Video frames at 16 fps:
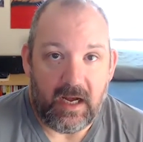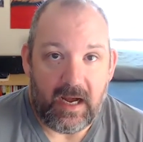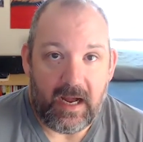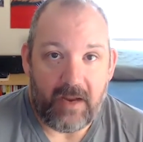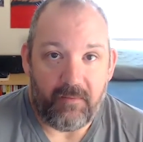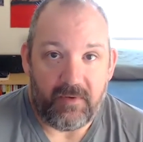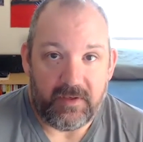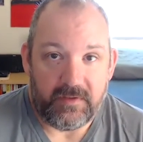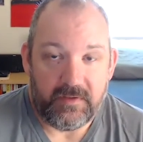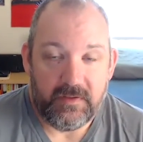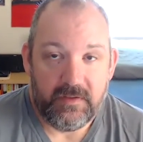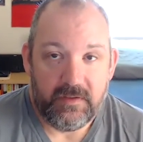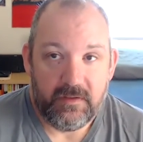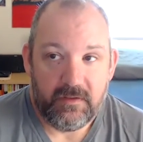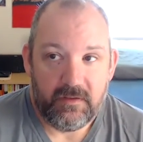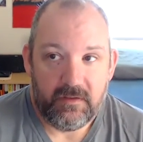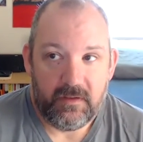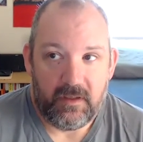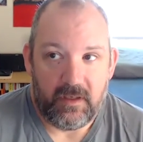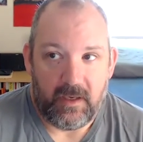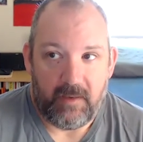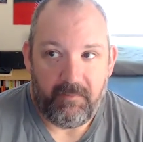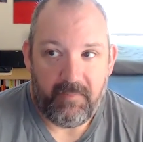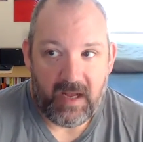I would
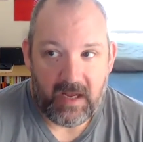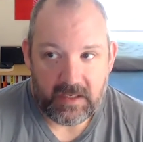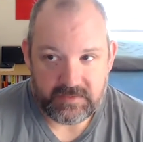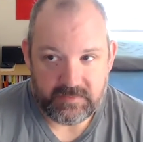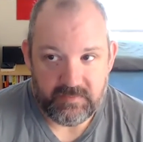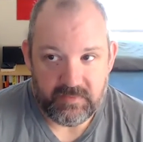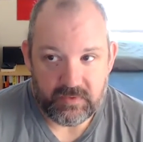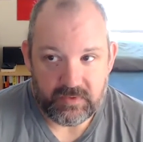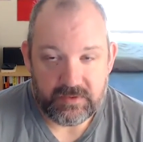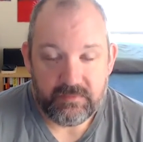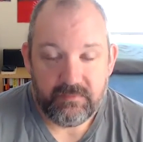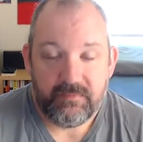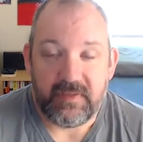pause more,